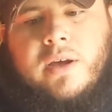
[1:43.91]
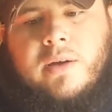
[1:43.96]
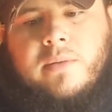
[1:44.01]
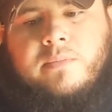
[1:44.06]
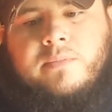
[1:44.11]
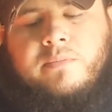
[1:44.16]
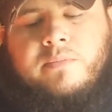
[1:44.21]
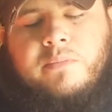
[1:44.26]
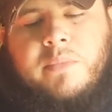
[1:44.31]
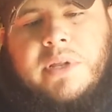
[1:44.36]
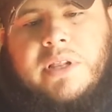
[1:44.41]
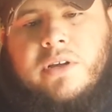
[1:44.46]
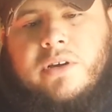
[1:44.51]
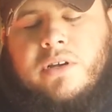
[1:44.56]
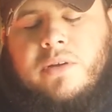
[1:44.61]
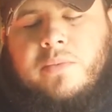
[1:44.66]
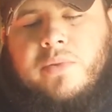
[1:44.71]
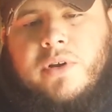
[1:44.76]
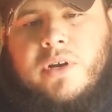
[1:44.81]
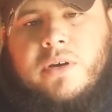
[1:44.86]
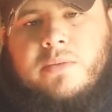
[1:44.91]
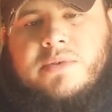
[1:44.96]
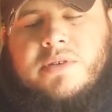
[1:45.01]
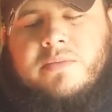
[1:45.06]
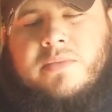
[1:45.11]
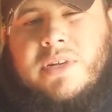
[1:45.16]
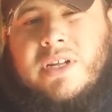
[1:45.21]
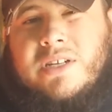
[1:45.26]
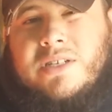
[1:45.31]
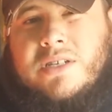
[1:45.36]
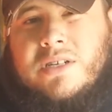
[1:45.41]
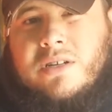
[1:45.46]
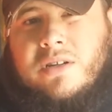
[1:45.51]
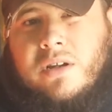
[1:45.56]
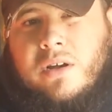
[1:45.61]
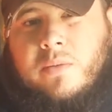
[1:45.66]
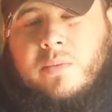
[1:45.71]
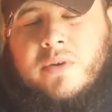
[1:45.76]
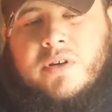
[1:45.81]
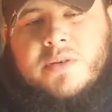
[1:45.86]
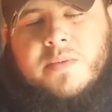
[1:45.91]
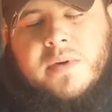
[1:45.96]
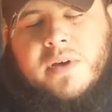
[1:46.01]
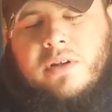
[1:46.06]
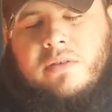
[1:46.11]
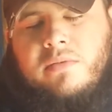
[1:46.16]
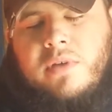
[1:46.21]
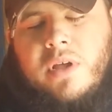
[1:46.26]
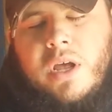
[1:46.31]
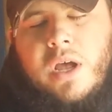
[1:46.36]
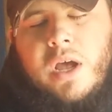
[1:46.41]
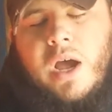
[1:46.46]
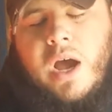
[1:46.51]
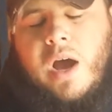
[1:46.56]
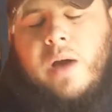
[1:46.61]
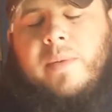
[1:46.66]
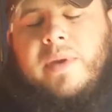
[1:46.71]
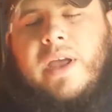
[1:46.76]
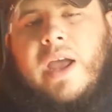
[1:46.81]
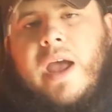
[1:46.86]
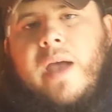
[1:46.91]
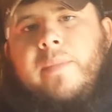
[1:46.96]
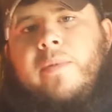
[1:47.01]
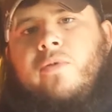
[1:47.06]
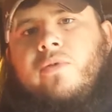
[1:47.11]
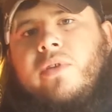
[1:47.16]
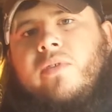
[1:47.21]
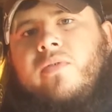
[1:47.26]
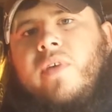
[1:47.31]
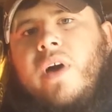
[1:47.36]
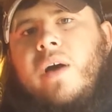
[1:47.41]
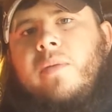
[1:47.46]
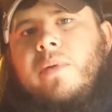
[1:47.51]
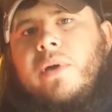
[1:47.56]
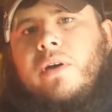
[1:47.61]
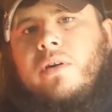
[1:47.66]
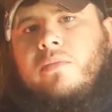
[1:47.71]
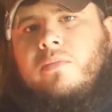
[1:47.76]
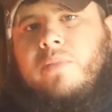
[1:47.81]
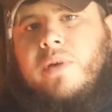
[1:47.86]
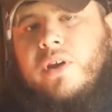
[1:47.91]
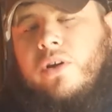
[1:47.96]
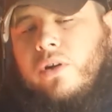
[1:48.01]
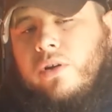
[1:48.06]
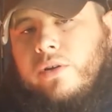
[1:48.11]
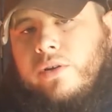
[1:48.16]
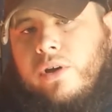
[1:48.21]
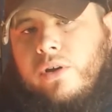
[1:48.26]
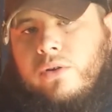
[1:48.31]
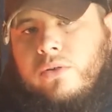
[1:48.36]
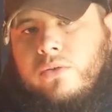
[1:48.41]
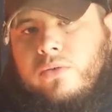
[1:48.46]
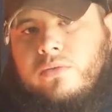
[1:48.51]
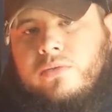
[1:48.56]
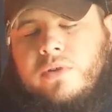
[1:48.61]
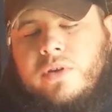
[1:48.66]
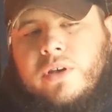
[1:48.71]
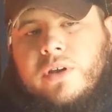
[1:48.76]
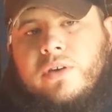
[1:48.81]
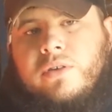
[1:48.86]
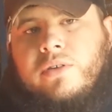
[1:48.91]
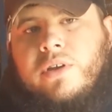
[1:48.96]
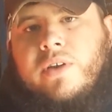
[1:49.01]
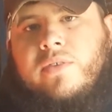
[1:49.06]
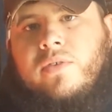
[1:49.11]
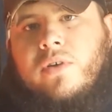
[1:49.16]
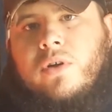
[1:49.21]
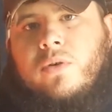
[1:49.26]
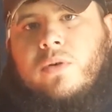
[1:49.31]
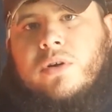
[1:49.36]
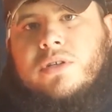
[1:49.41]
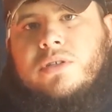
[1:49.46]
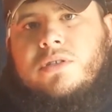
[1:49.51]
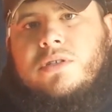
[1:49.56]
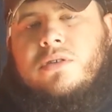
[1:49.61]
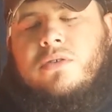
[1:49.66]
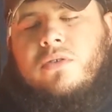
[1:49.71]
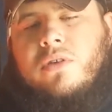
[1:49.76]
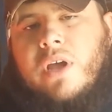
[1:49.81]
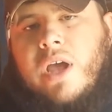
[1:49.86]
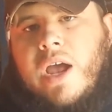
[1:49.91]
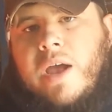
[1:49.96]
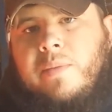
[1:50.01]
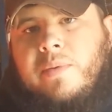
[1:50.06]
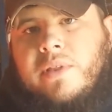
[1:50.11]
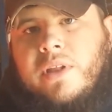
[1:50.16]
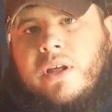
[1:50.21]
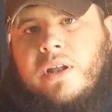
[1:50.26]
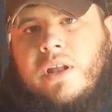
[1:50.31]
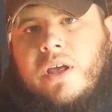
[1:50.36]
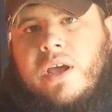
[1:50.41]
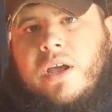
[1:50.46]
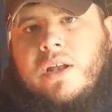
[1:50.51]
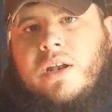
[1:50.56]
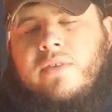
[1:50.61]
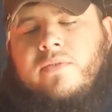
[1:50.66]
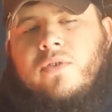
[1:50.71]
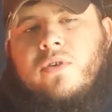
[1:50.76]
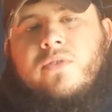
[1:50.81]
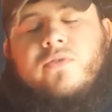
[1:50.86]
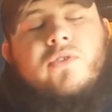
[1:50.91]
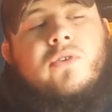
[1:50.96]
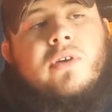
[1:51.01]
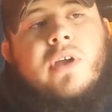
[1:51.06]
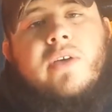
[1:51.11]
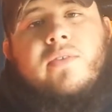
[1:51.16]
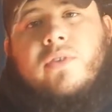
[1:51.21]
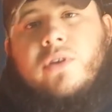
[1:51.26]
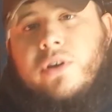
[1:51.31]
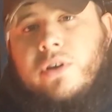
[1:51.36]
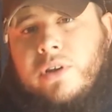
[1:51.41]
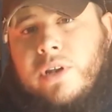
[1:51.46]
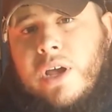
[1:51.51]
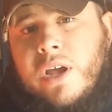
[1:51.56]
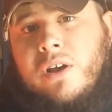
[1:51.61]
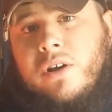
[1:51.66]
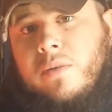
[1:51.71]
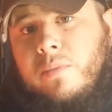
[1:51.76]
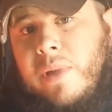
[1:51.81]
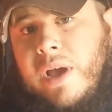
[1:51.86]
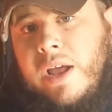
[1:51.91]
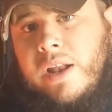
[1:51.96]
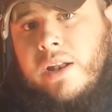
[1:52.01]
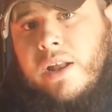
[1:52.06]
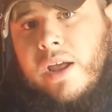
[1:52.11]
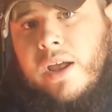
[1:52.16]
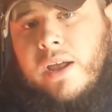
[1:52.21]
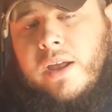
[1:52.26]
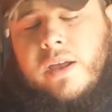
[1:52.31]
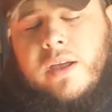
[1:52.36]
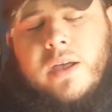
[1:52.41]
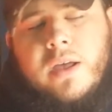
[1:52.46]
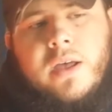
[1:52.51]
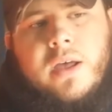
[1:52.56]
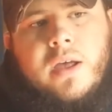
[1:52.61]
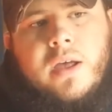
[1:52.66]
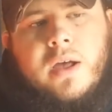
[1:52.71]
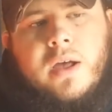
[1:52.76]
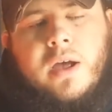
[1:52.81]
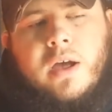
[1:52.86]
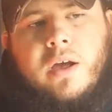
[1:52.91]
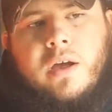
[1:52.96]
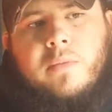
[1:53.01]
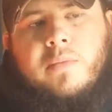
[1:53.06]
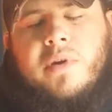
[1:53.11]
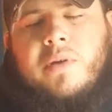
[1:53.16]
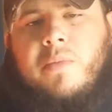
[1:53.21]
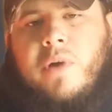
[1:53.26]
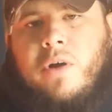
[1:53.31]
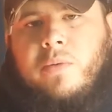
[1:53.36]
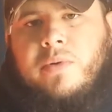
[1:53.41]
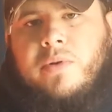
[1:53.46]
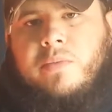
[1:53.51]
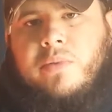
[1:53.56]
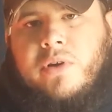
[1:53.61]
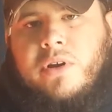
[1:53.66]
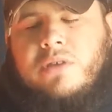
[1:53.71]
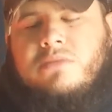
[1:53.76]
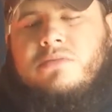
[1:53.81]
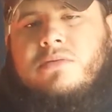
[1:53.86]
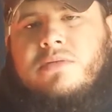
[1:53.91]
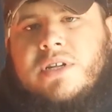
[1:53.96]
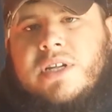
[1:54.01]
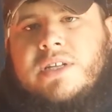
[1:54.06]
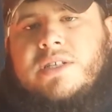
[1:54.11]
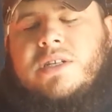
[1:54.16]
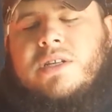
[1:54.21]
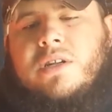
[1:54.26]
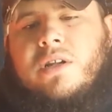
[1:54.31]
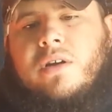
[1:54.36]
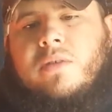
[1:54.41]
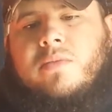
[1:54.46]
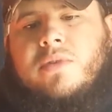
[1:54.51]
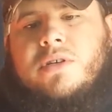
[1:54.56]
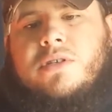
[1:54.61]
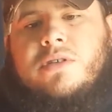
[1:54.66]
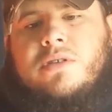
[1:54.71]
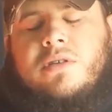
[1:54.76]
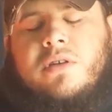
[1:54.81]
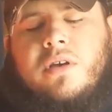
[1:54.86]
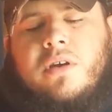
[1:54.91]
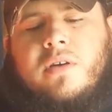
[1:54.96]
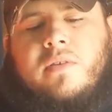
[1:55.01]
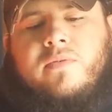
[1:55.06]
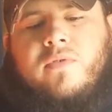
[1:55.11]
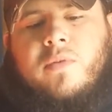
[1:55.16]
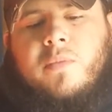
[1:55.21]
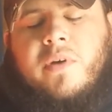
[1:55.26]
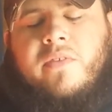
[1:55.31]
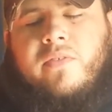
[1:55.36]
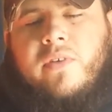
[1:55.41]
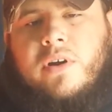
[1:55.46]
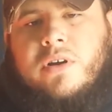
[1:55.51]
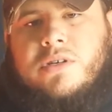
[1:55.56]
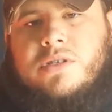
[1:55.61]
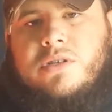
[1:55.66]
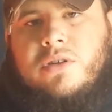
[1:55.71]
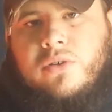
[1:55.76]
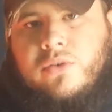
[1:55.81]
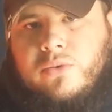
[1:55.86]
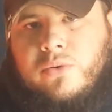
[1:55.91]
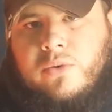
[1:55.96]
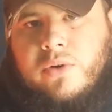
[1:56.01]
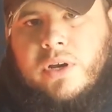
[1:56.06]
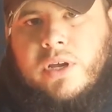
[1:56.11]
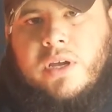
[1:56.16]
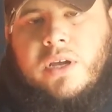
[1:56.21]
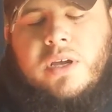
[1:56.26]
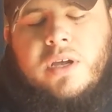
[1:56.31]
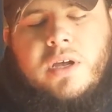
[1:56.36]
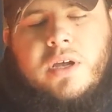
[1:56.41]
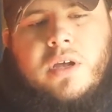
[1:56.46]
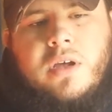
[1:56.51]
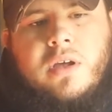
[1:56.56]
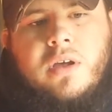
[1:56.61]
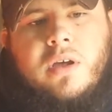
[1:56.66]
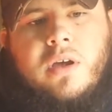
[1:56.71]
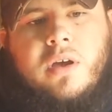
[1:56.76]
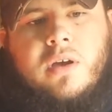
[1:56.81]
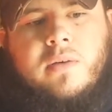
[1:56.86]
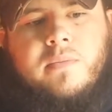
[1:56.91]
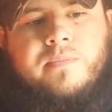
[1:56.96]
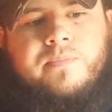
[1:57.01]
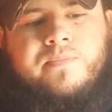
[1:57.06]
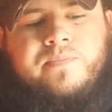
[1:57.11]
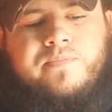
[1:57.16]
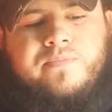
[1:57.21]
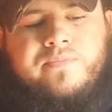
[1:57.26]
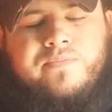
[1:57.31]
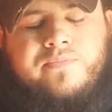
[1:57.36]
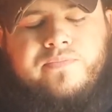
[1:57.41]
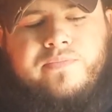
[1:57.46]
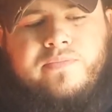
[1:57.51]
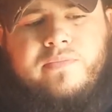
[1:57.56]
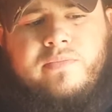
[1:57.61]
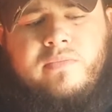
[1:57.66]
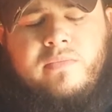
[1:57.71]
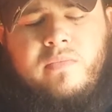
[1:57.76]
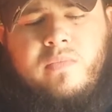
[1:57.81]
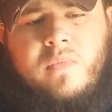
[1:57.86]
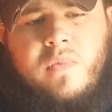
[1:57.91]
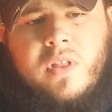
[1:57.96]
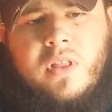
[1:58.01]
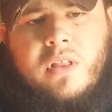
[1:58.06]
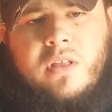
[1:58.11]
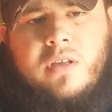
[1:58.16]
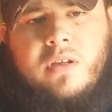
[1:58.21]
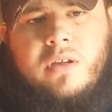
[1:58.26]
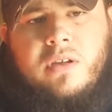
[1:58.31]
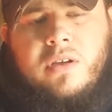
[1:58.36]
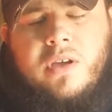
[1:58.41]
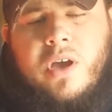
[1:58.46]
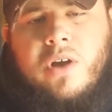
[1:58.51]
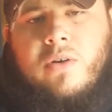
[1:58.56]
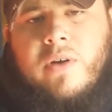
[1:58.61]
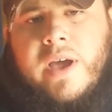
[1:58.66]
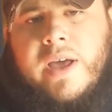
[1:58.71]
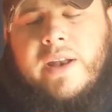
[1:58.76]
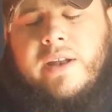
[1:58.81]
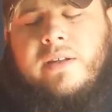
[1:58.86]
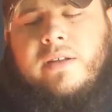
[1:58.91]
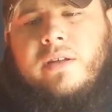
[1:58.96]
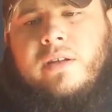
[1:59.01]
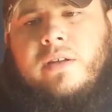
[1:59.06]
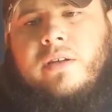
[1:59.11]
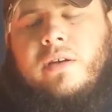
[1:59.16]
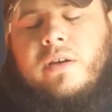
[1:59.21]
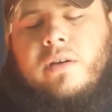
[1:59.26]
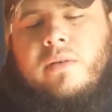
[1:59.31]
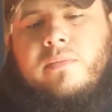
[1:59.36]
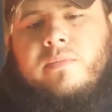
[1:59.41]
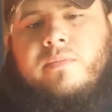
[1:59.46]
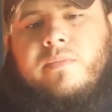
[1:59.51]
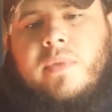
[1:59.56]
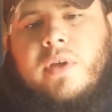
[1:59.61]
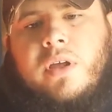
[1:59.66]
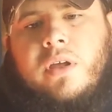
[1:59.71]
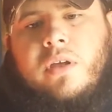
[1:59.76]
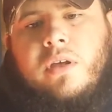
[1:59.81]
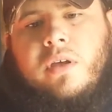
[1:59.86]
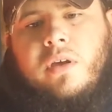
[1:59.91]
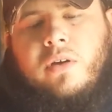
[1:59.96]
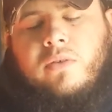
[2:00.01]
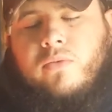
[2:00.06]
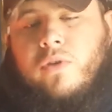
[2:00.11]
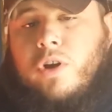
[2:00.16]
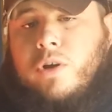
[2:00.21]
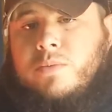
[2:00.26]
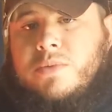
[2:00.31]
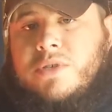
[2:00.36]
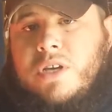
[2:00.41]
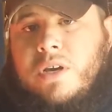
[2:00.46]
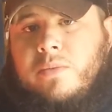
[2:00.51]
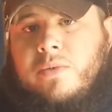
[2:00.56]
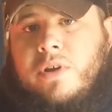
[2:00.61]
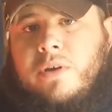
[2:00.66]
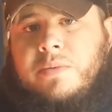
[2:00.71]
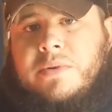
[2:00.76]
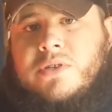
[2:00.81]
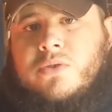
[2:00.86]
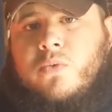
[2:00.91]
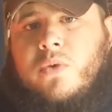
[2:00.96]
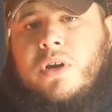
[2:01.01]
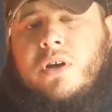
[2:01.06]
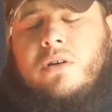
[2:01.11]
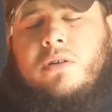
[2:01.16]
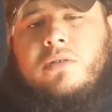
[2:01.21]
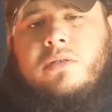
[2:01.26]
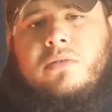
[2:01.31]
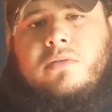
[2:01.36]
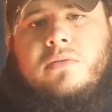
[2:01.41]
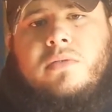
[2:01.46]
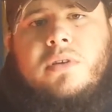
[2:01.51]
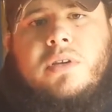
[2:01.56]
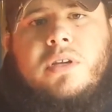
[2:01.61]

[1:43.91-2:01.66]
Um, be looking to put up some decent numbers, but I'll be happy with a five pound PR total. You know, you never know what's going to happen that day. You never know if you're going to have a good day or a bad day. Um, but I'm hoping to put up some decent numbers uh, for my first 220 um, go at it. Um, RUM's coming up as well.